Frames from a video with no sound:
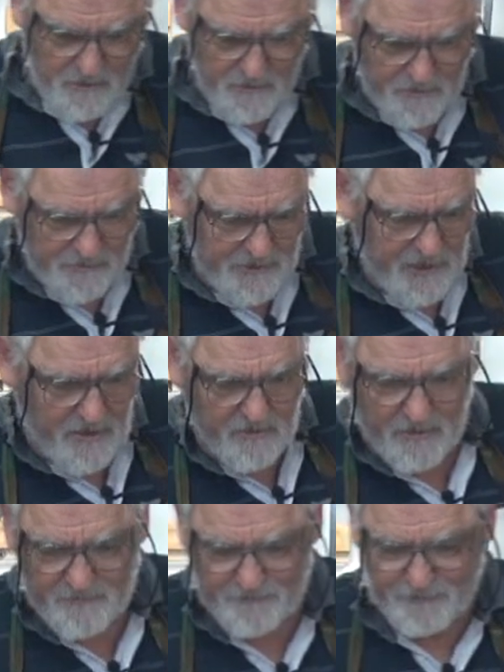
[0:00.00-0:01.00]
gluing them together.
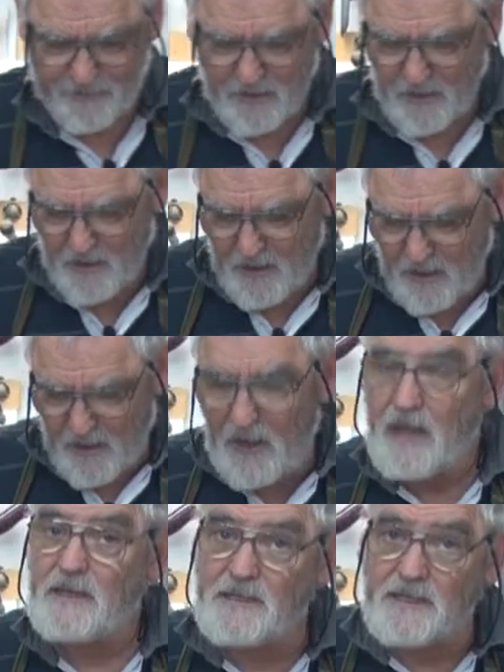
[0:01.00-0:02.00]

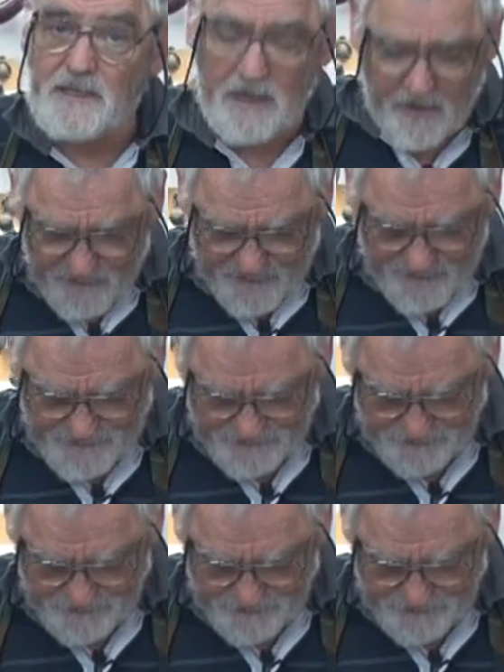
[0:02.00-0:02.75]
Easy enough.